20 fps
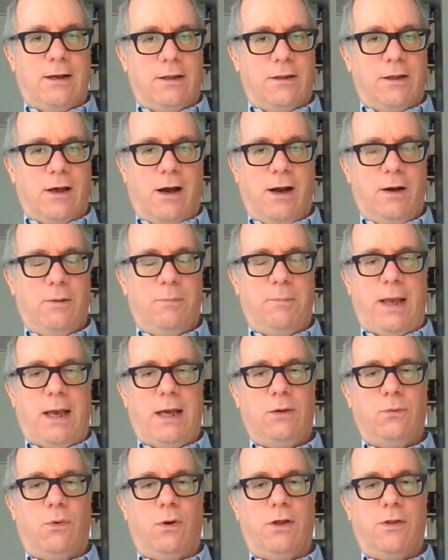and the higher
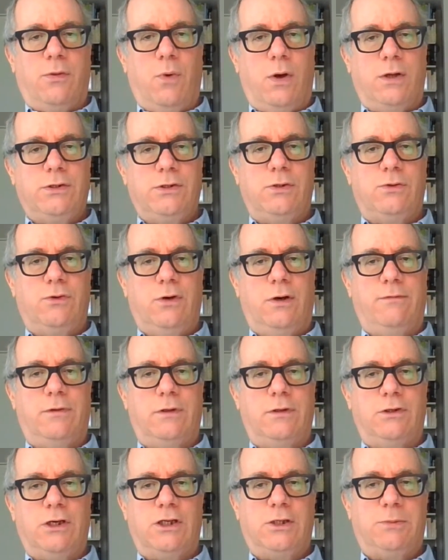bandwidth wasn't
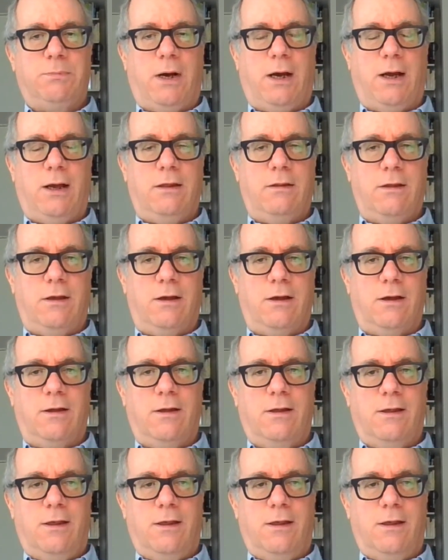driven just by the